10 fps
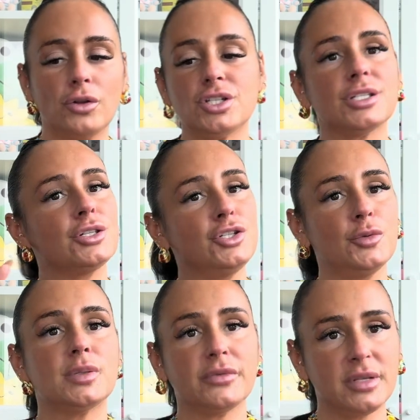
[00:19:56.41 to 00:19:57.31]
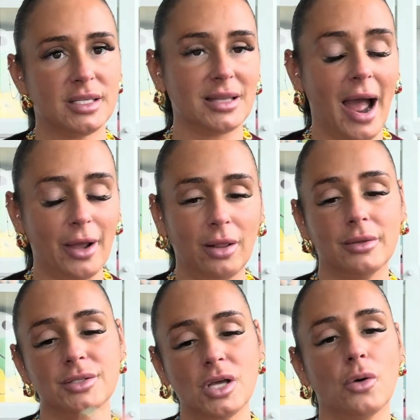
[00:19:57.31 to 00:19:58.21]
just dupes of the style.
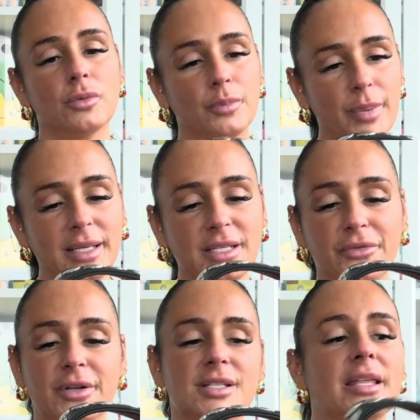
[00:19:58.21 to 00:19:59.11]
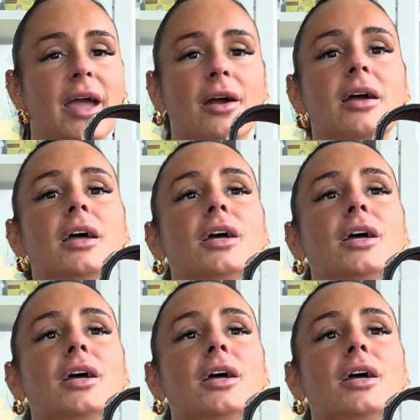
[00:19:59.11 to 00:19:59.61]
So big difference there.